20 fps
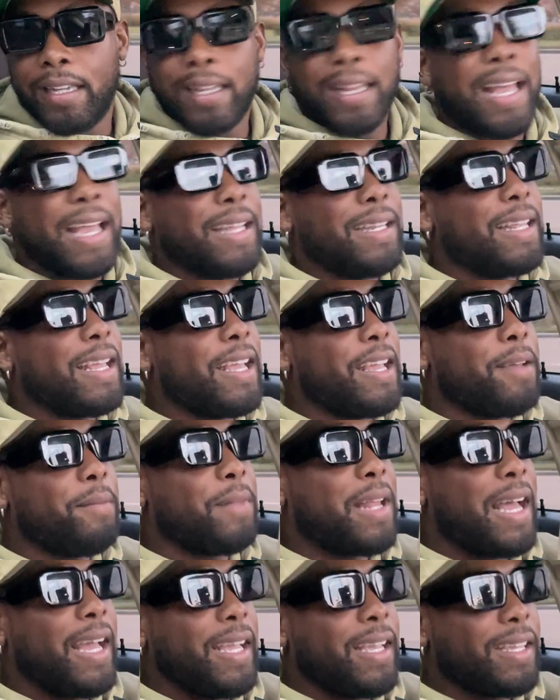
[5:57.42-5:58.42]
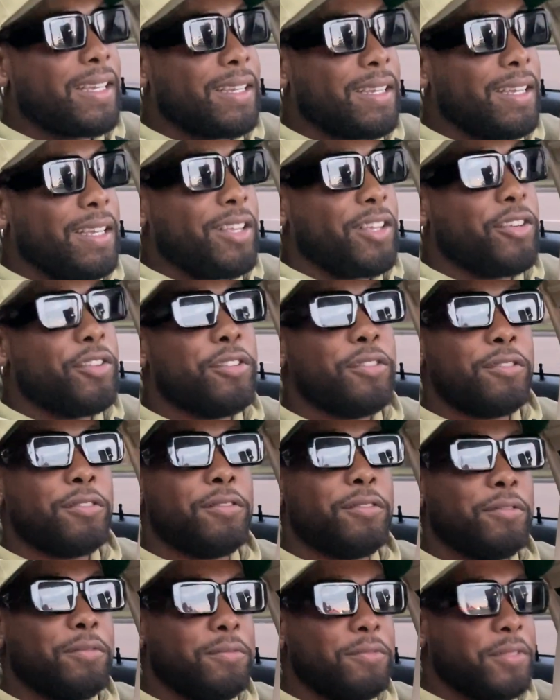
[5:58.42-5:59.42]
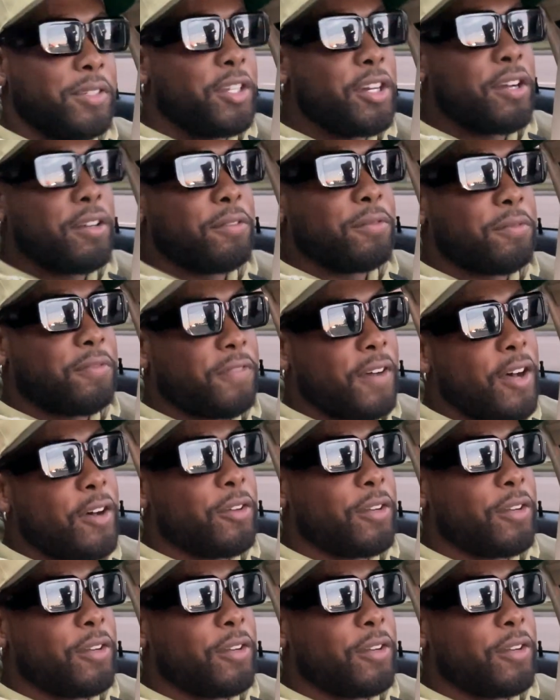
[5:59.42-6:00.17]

Like damn, like you don't fold